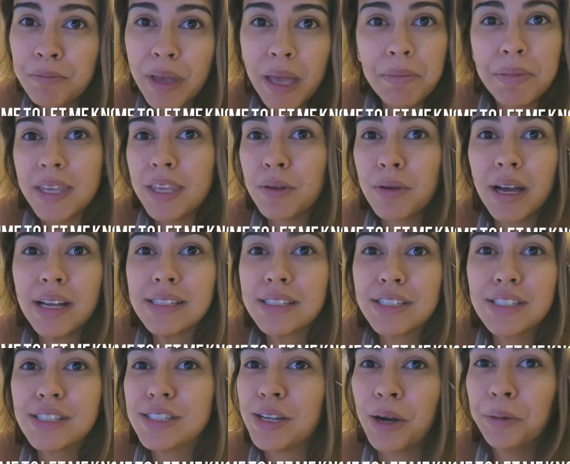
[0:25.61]
Maybe you guys
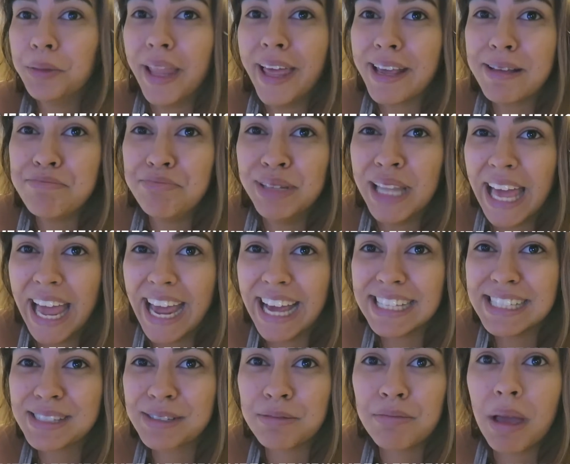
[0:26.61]
just don't like
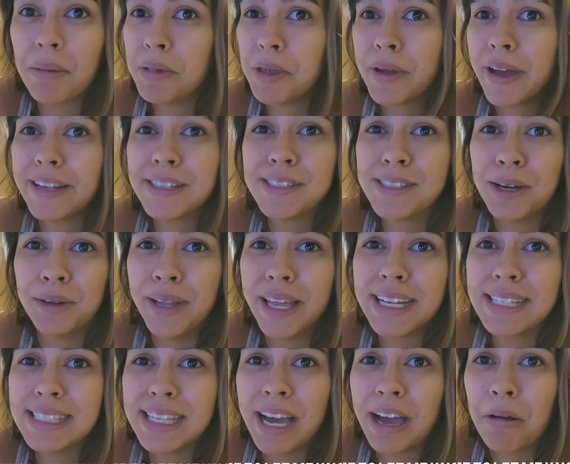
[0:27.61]
plants or maybe you guys don't
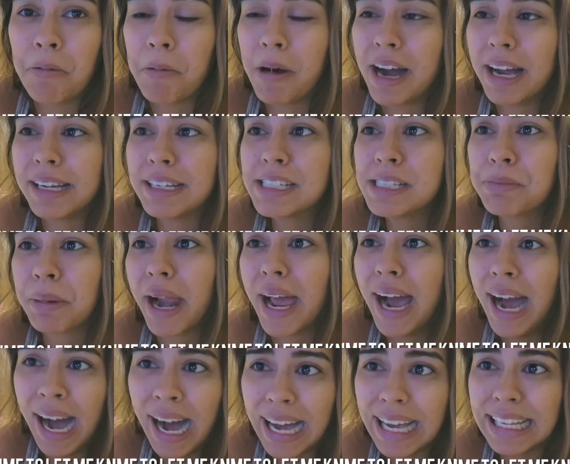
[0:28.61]
like DIYs, but
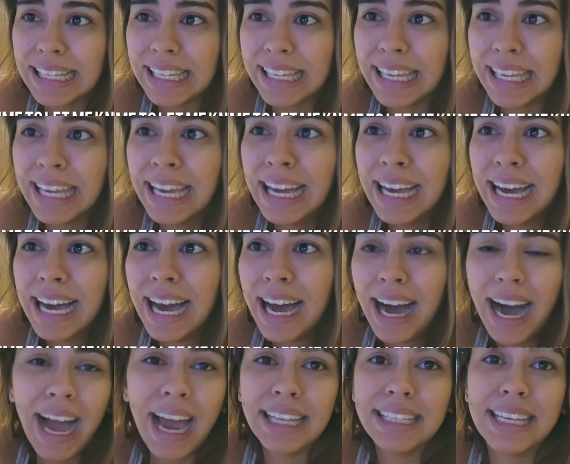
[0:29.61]
I highly,
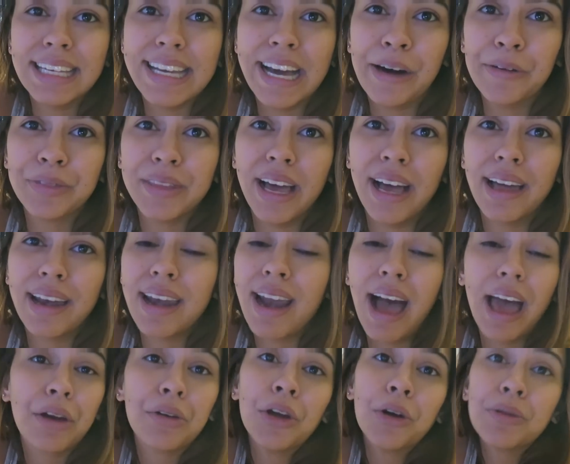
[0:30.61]
highly doubt that. And
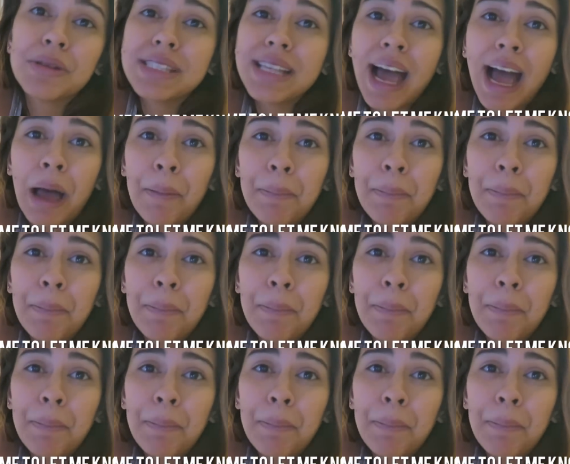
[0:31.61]
I don't know what's